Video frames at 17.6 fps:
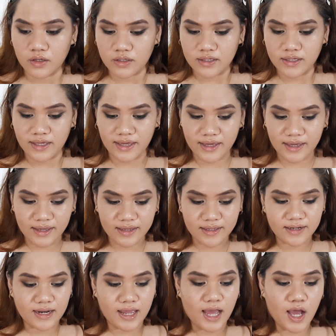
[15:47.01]
Okay,
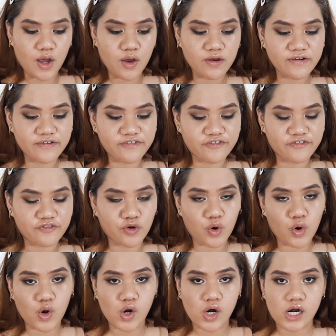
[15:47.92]
now
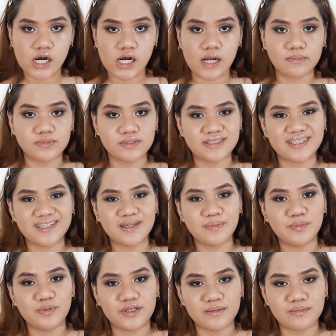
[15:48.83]
I'm just gonna
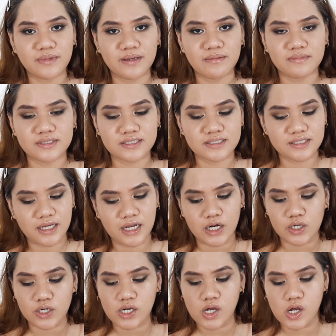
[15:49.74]
put my
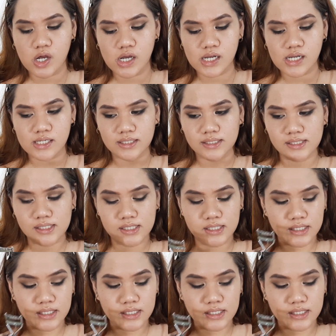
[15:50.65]
mascara on.